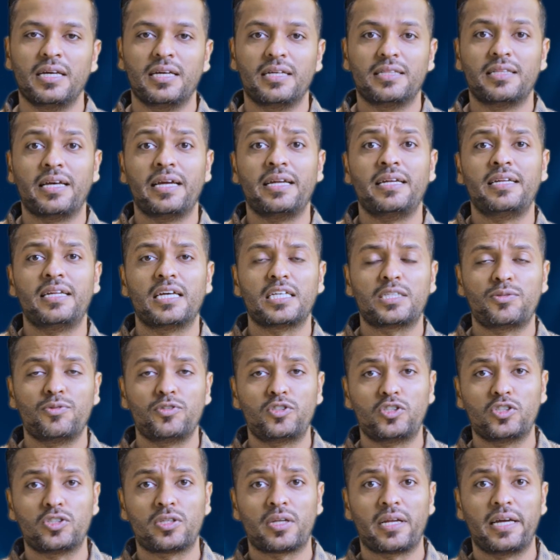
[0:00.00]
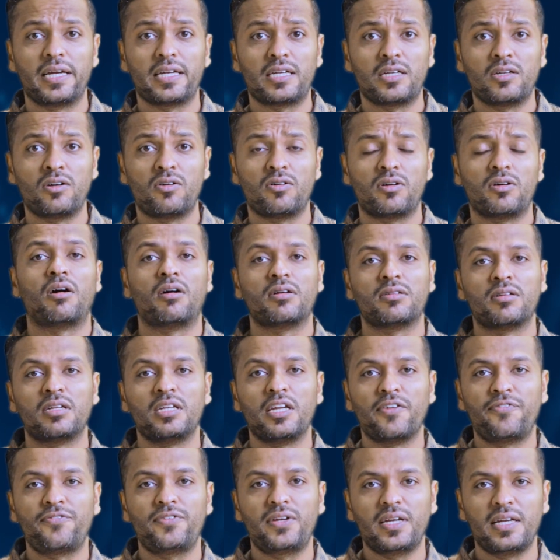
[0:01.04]
The index which is right now, or the
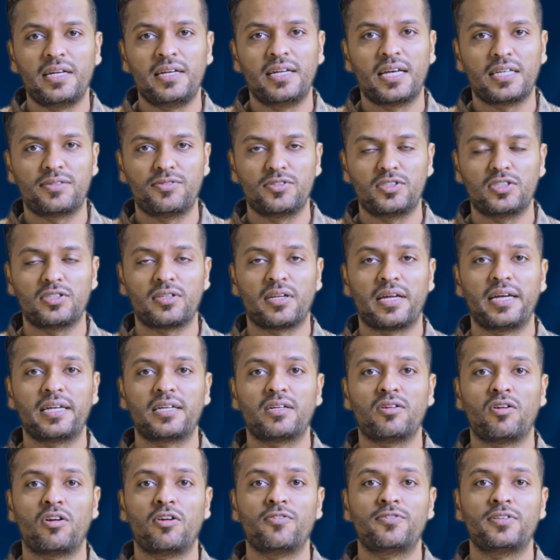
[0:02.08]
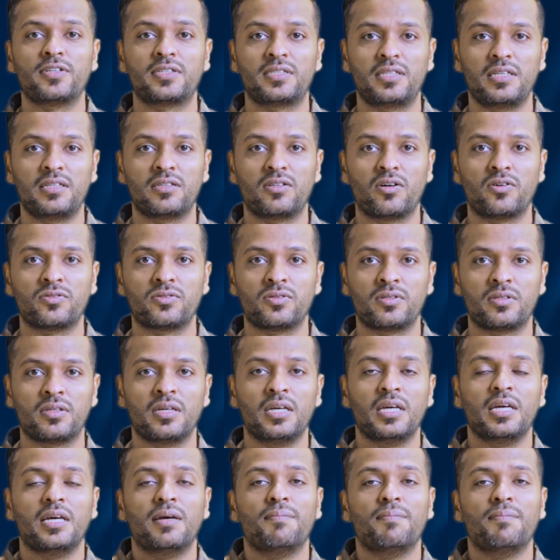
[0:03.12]
Nifty index which is right now around 16,000,